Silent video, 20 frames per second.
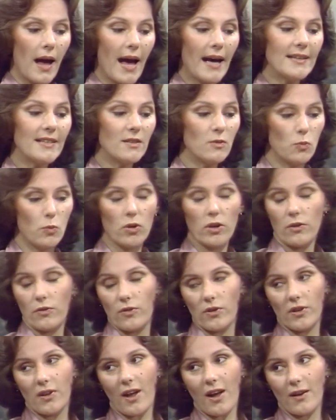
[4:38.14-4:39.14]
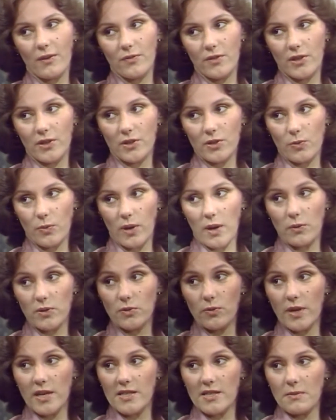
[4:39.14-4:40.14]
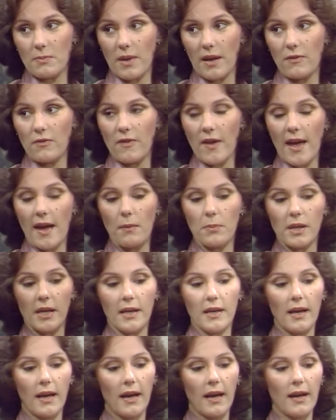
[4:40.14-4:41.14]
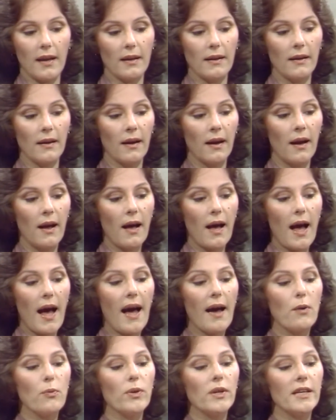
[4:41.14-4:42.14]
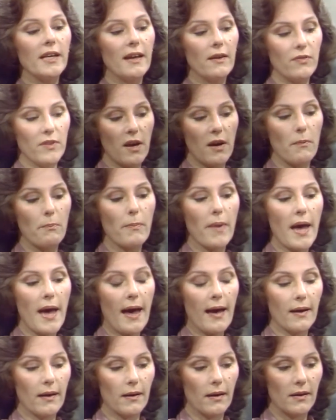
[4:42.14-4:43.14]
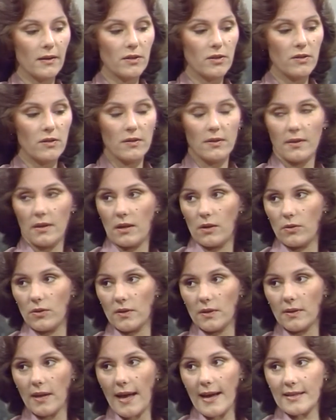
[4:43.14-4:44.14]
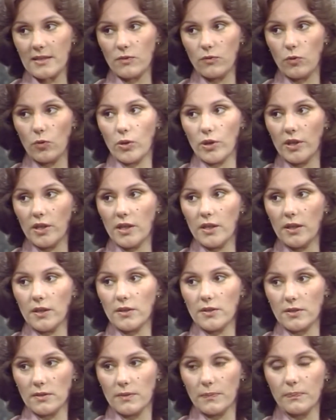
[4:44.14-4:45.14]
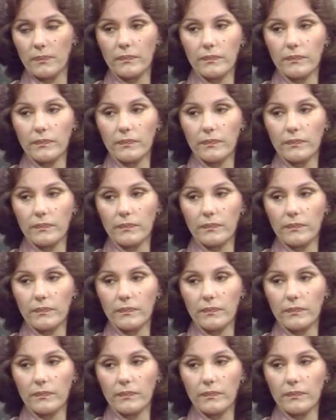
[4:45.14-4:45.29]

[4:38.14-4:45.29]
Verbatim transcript: I didn't work for a lot of years when I was raising my family and I really have come back to the theater in the last four years. What's